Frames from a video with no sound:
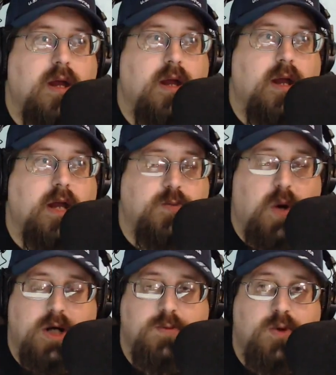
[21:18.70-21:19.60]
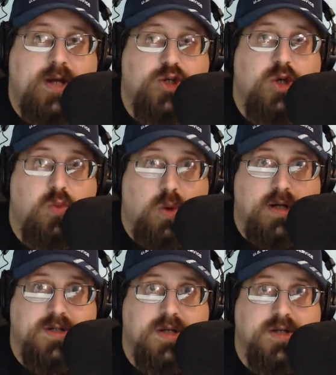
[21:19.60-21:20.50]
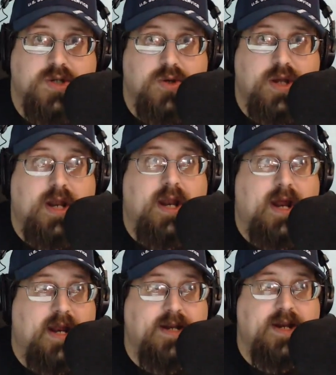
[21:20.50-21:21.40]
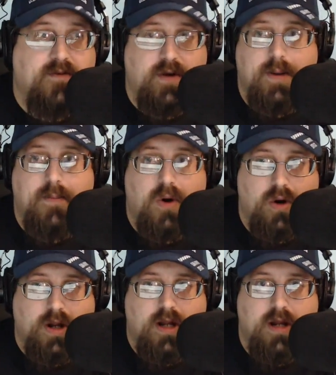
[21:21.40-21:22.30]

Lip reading: It's possible that she was assaulted and at a different party